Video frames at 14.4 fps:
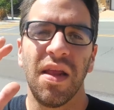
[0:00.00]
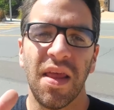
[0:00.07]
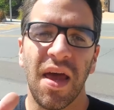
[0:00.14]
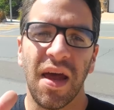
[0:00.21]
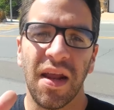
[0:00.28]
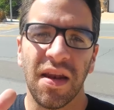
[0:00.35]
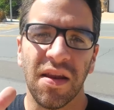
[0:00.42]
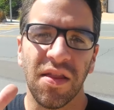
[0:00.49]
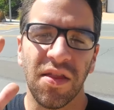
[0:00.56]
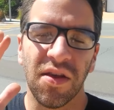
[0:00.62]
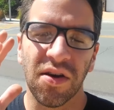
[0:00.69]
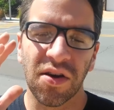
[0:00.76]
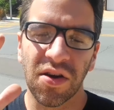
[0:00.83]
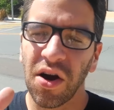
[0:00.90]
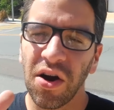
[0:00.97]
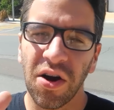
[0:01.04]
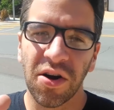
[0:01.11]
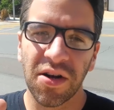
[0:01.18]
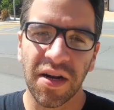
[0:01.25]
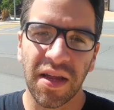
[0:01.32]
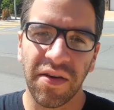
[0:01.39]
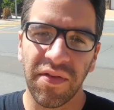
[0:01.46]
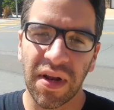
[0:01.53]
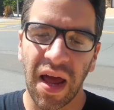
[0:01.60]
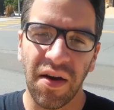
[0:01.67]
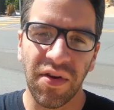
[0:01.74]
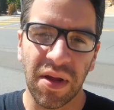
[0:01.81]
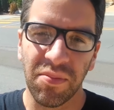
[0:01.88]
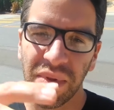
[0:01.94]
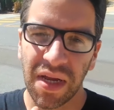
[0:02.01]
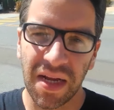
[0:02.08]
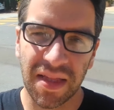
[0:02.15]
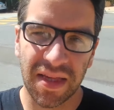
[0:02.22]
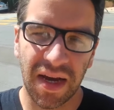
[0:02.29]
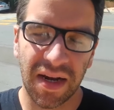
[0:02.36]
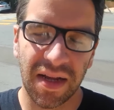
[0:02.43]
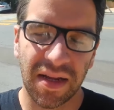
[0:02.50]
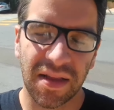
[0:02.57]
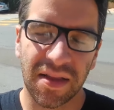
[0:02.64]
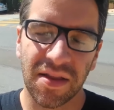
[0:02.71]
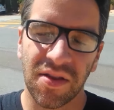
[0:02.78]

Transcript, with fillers: And then the car didn't even have any plates on it,